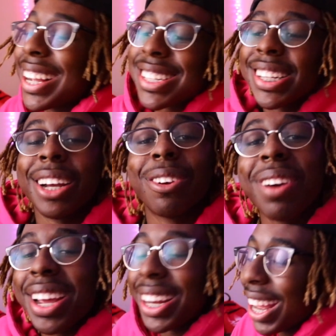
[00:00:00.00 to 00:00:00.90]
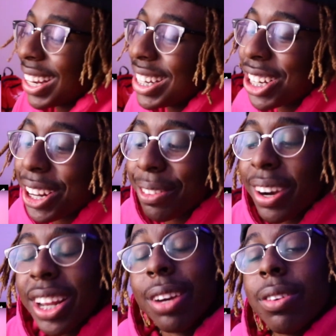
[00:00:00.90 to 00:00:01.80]
so look, like I said, rate
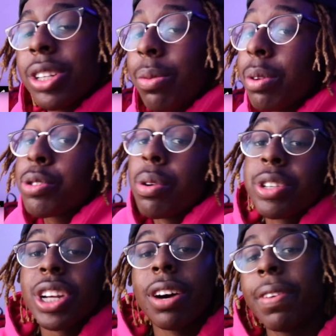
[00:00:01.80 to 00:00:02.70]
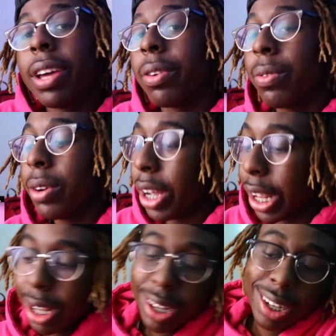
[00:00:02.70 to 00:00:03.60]
it. I need y'all to rate it. Which which one was y'all
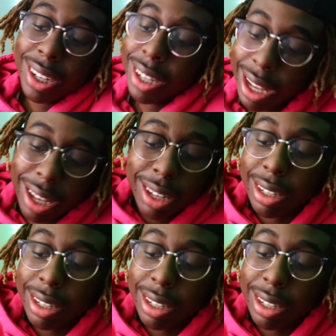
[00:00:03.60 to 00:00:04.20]
favorite one?